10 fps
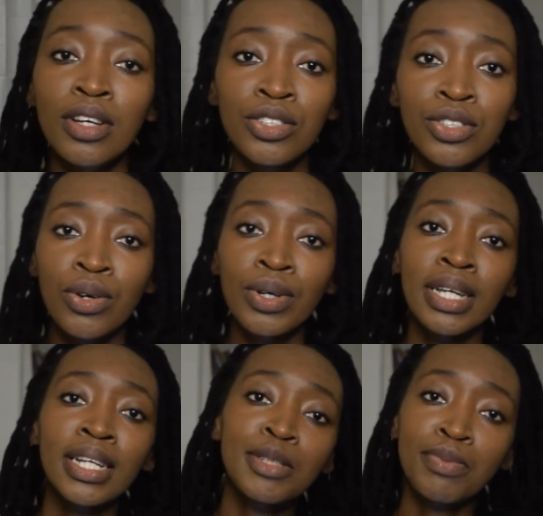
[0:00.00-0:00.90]
So
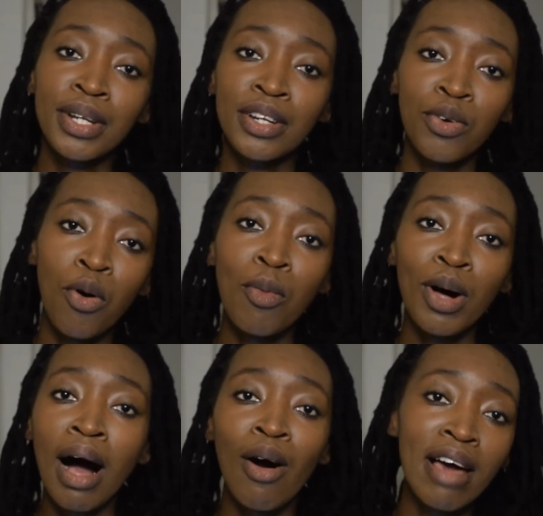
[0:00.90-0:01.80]
it is pretty normal,
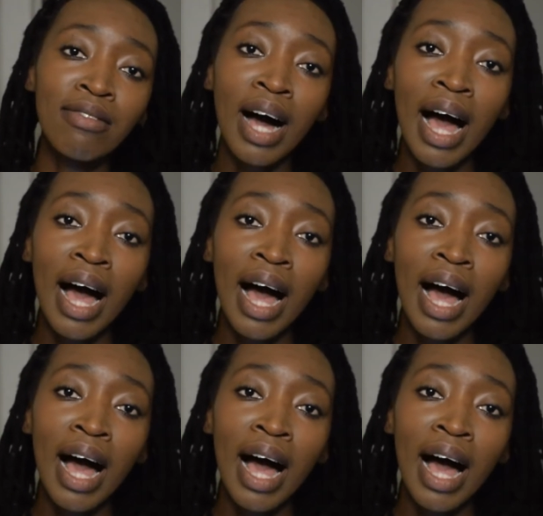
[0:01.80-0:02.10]
however,